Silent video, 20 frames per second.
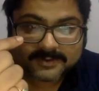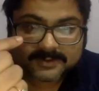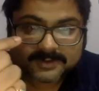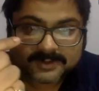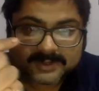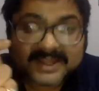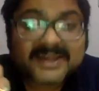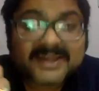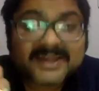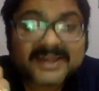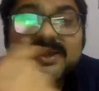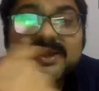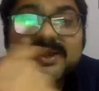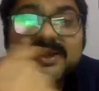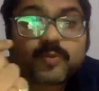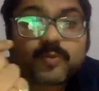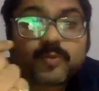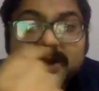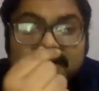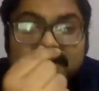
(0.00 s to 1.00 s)
Hindi
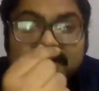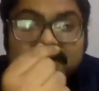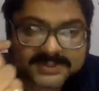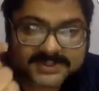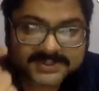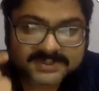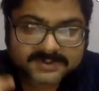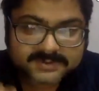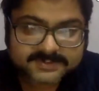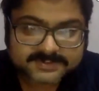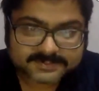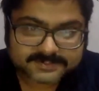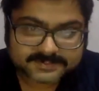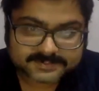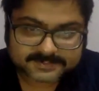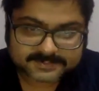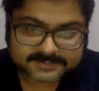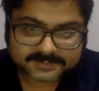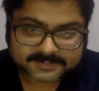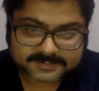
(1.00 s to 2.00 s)
numerals.
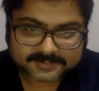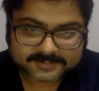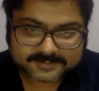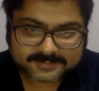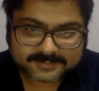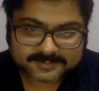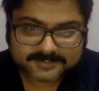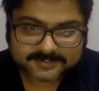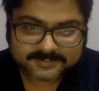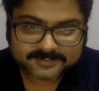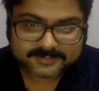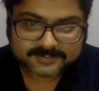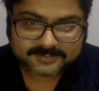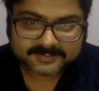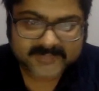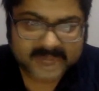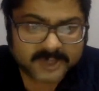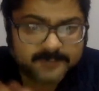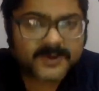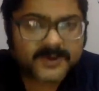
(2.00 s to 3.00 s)

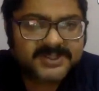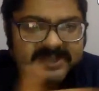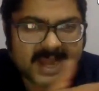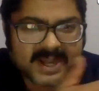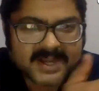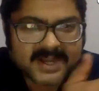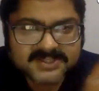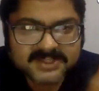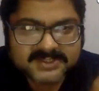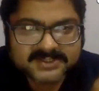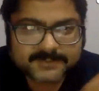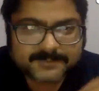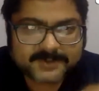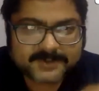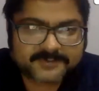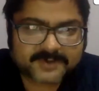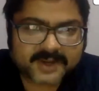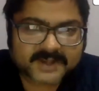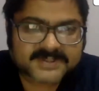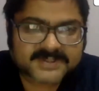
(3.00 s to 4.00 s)
That was challenged in the
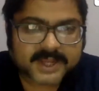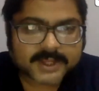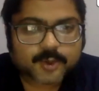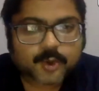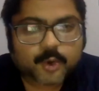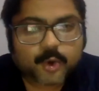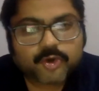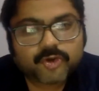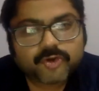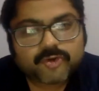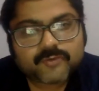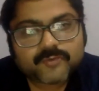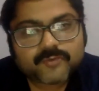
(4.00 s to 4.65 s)
Madras High Court.